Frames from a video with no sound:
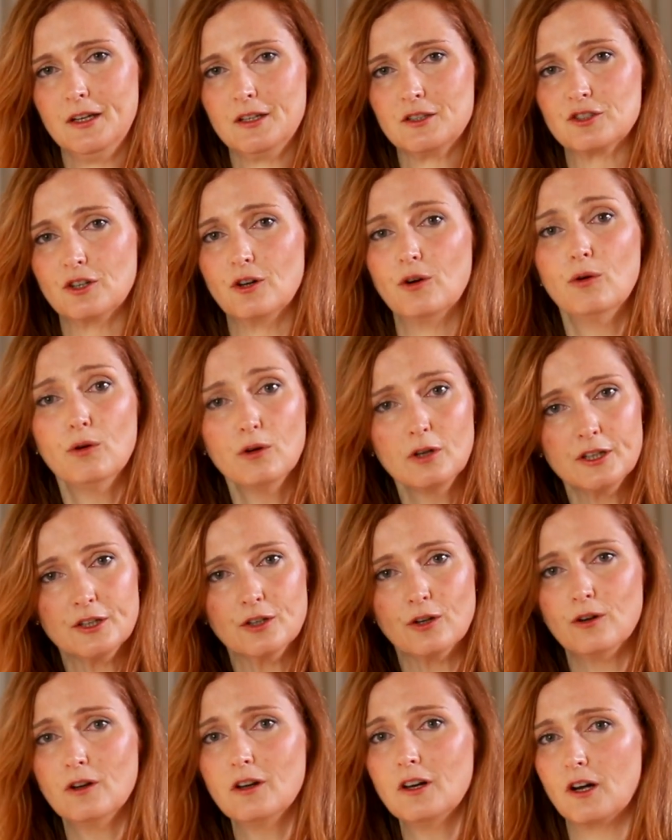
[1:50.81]
So all
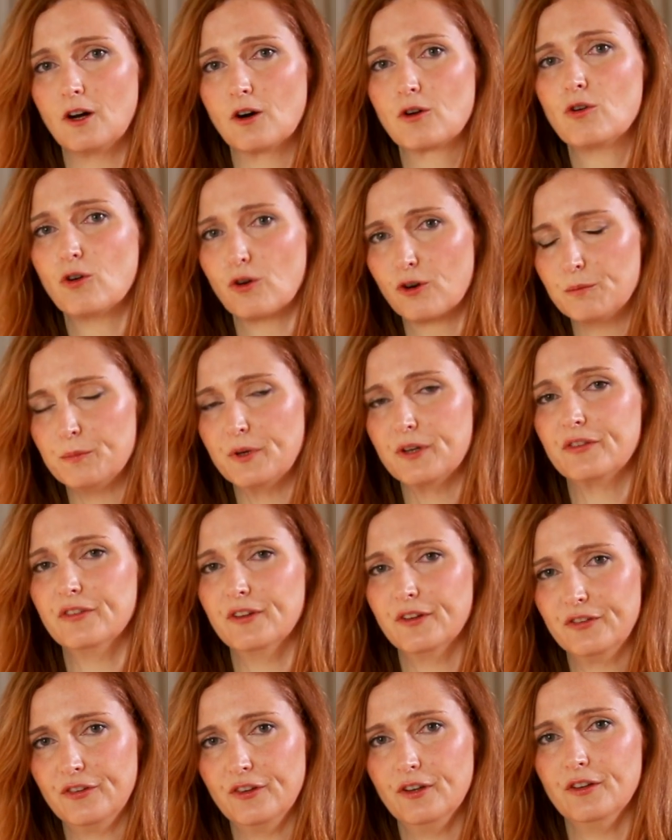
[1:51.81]
in all, our core
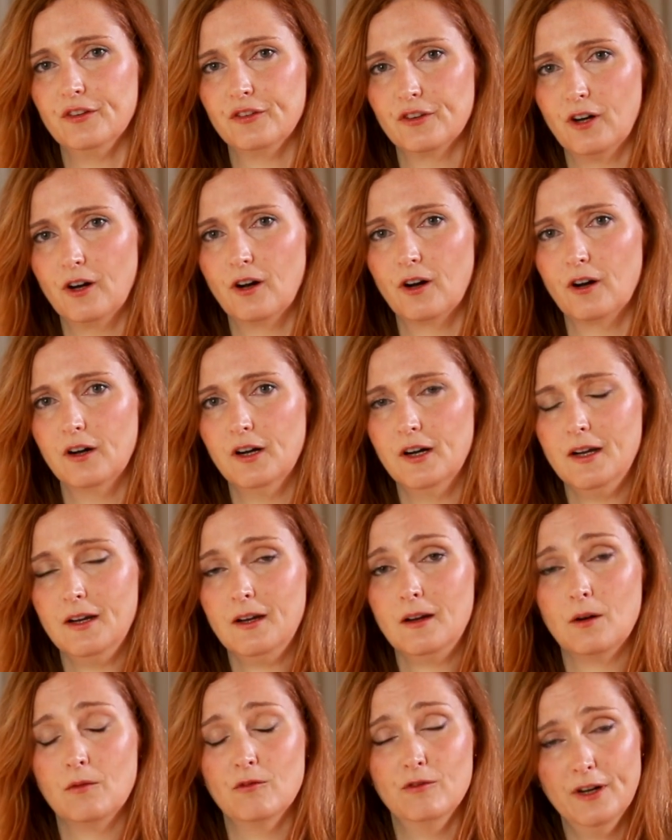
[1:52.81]
businesses are
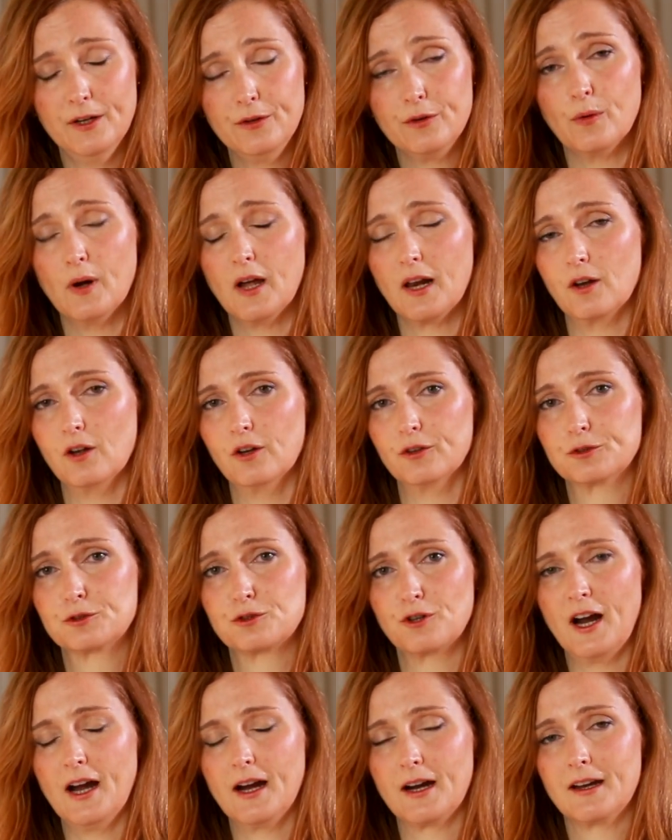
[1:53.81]
very well on
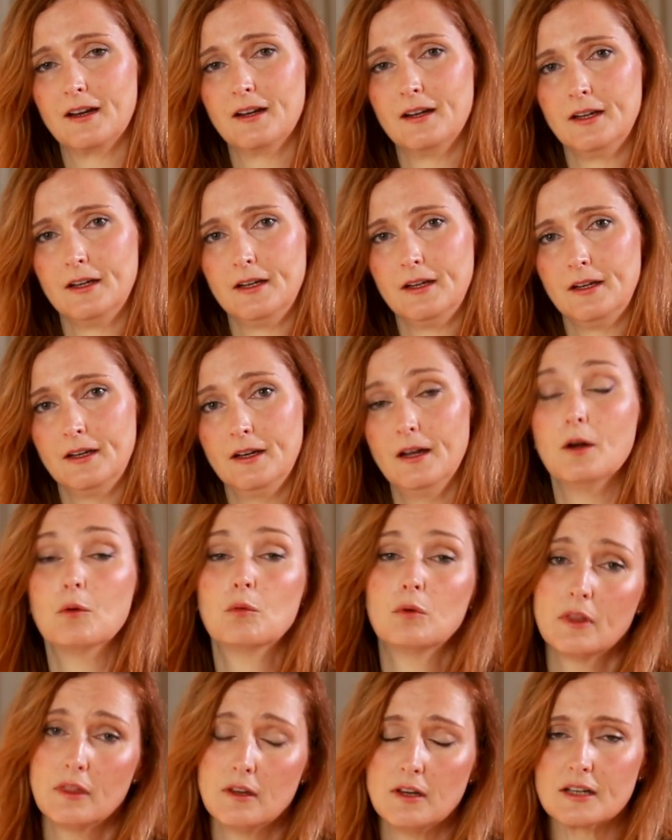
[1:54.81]
track.
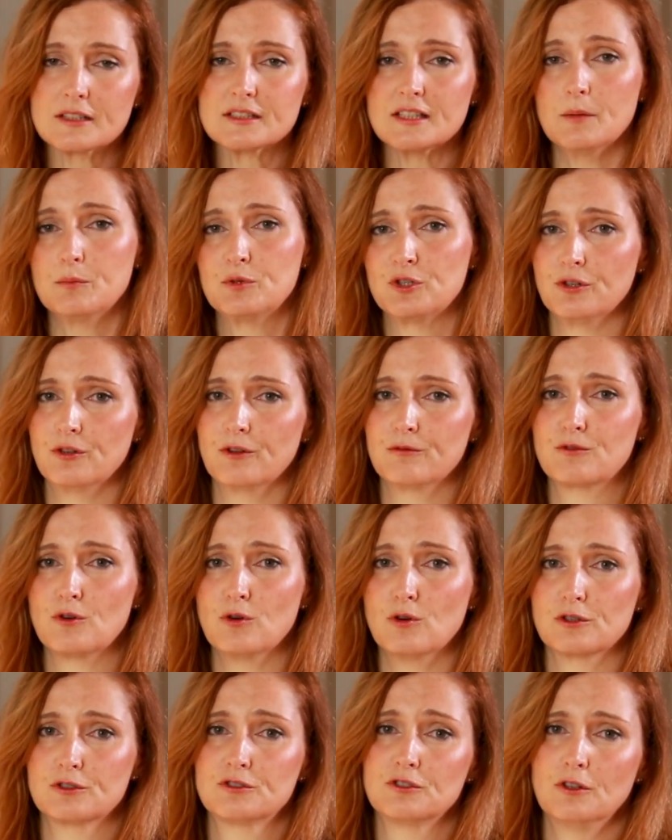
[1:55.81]
With the exception, of
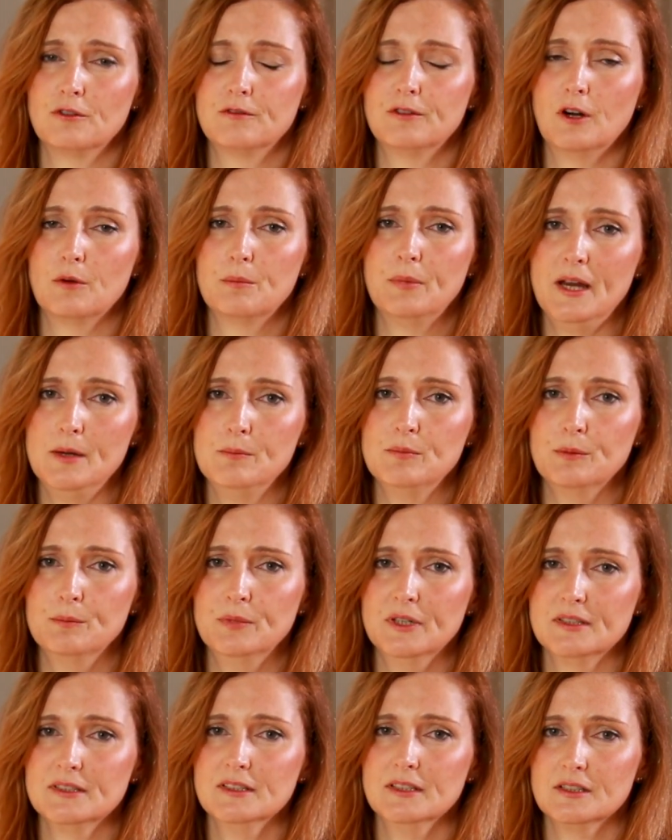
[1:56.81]
course, of our paper
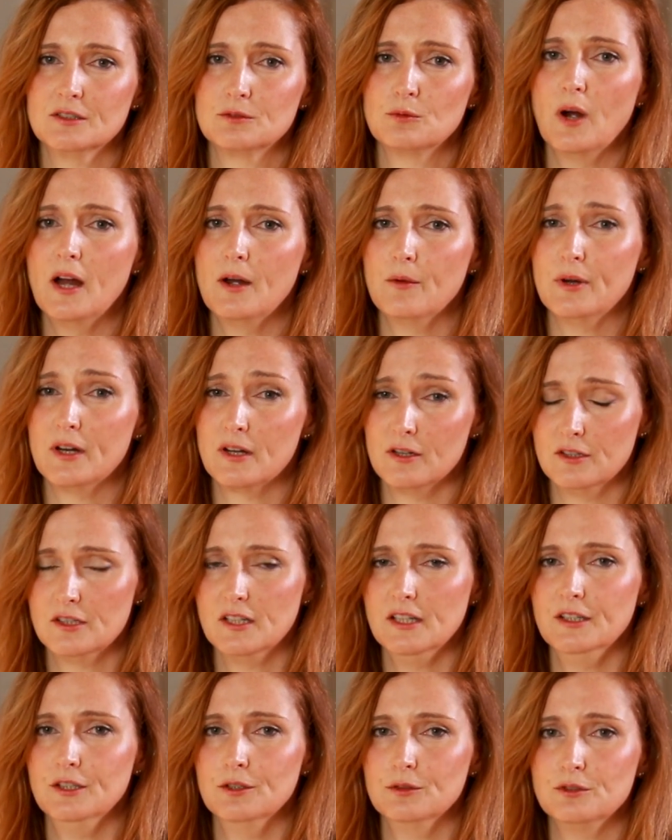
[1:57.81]
business, where we
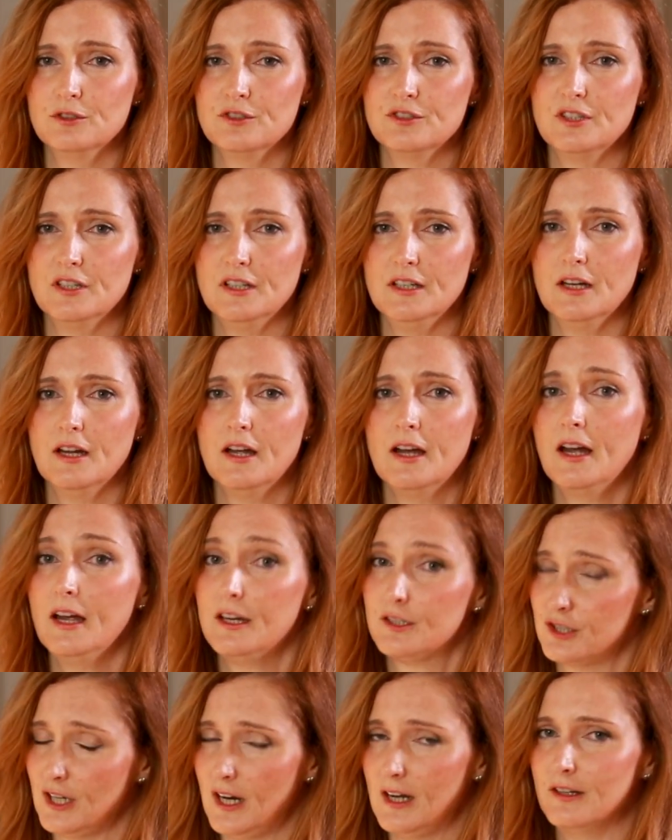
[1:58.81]
continue to see
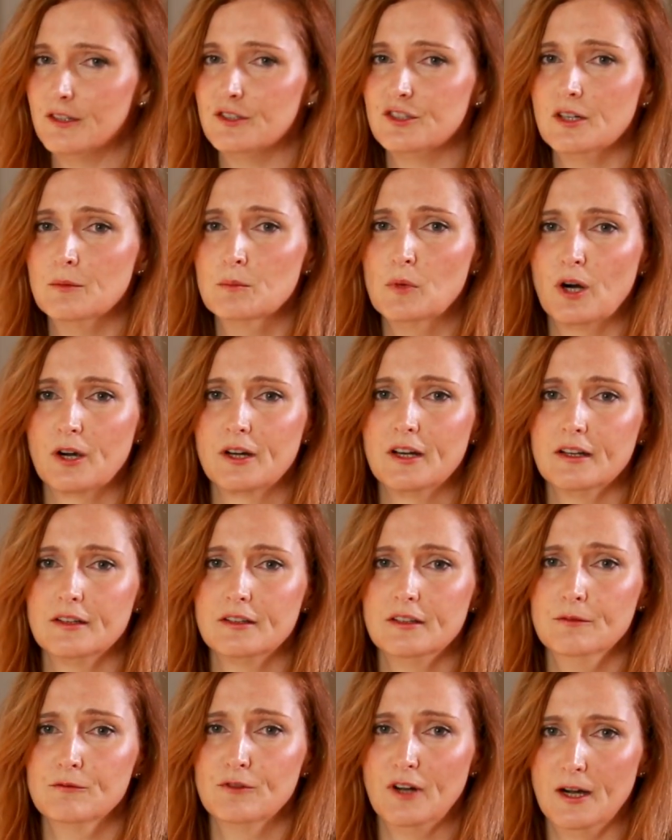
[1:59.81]
a challenging market
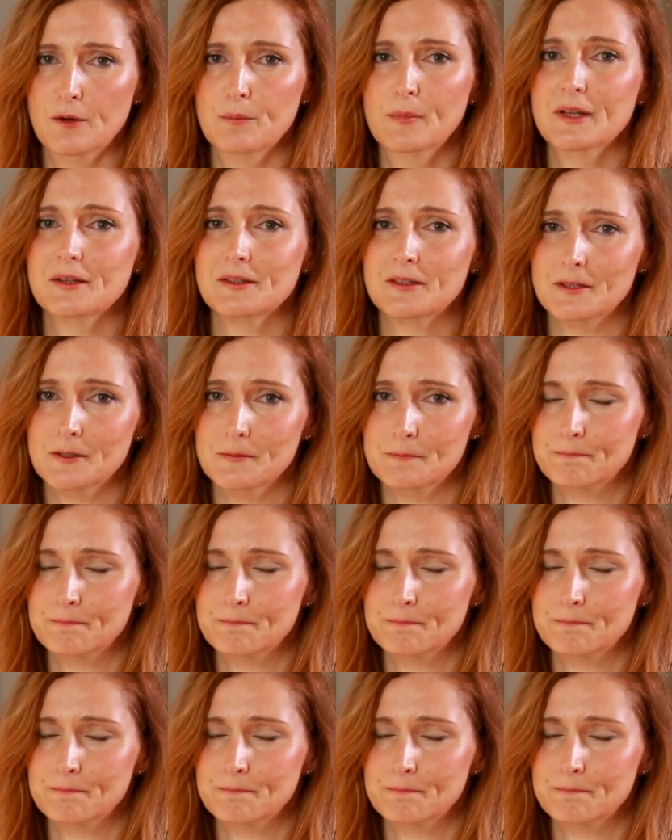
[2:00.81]
environment.